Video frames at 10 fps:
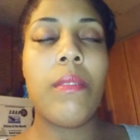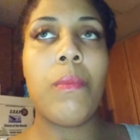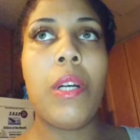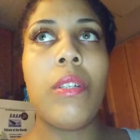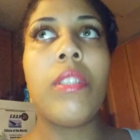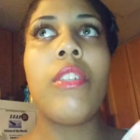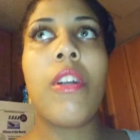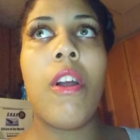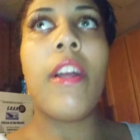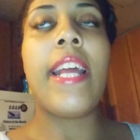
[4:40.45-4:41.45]
Well, your
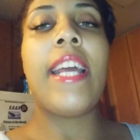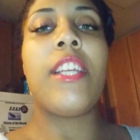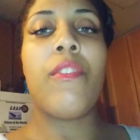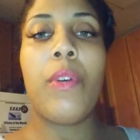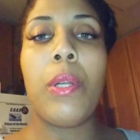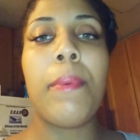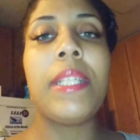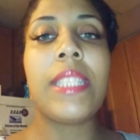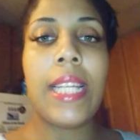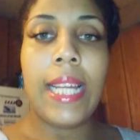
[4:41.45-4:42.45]
card and your phone number
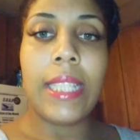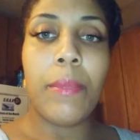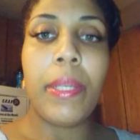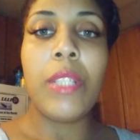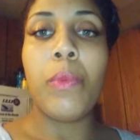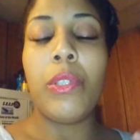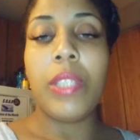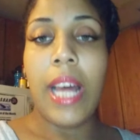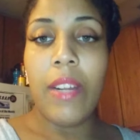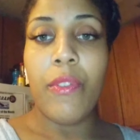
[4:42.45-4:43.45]
is connected, because when you
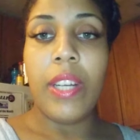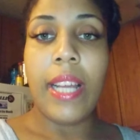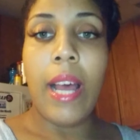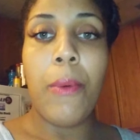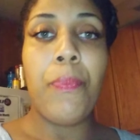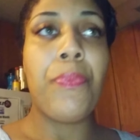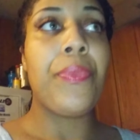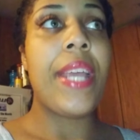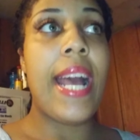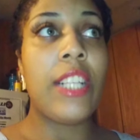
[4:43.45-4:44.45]
sign up for an account,
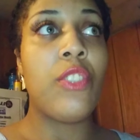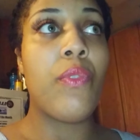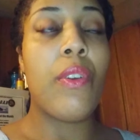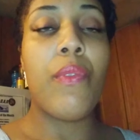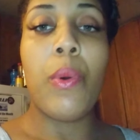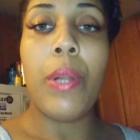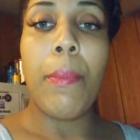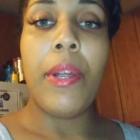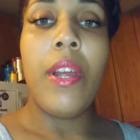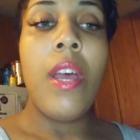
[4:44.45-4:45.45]
they ask you for a phone
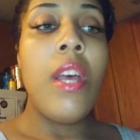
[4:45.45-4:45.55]
number,